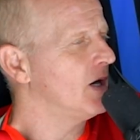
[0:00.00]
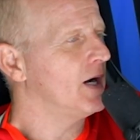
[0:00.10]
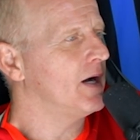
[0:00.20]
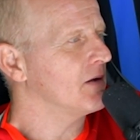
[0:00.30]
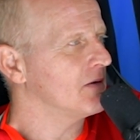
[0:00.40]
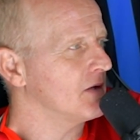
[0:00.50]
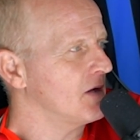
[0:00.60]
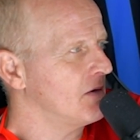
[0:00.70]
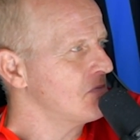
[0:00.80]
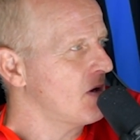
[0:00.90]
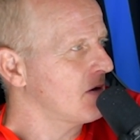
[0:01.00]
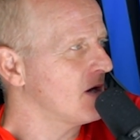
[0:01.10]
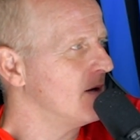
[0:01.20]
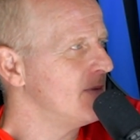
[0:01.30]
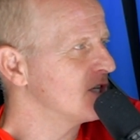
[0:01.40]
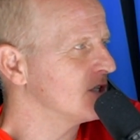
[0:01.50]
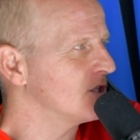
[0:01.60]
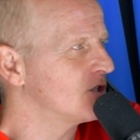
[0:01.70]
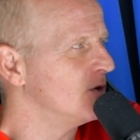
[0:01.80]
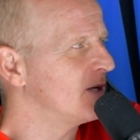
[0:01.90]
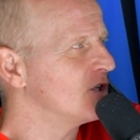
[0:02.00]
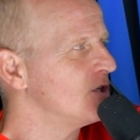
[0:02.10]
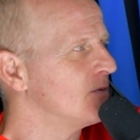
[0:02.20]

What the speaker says: I can't measure the two because